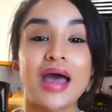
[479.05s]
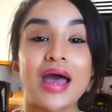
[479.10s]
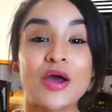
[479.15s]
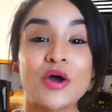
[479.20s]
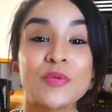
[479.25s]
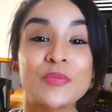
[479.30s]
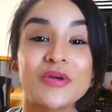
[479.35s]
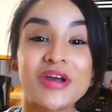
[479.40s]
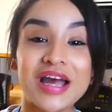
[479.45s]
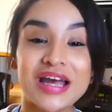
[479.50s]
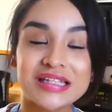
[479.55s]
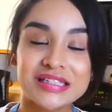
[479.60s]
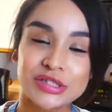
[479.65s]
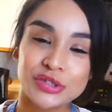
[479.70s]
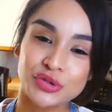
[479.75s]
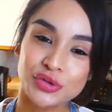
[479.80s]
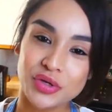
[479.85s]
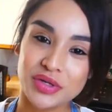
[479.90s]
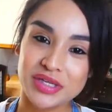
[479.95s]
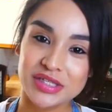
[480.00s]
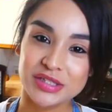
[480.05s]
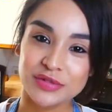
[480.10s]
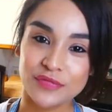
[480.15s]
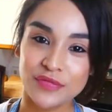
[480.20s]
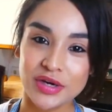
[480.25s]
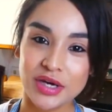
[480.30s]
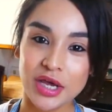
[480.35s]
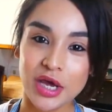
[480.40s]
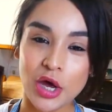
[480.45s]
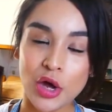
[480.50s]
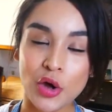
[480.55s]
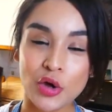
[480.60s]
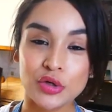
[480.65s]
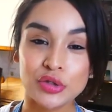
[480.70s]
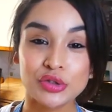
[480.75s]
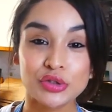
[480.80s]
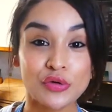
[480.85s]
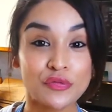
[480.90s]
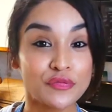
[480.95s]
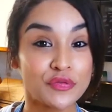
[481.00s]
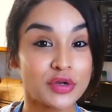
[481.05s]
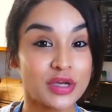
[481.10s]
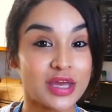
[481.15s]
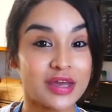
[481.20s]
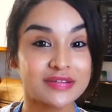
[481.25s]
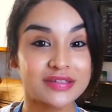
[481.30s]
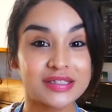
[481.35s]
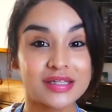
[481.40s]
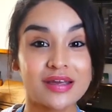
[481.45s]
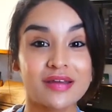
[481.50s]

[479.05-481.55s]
I hope you guys enjoyed this video. Don't forget to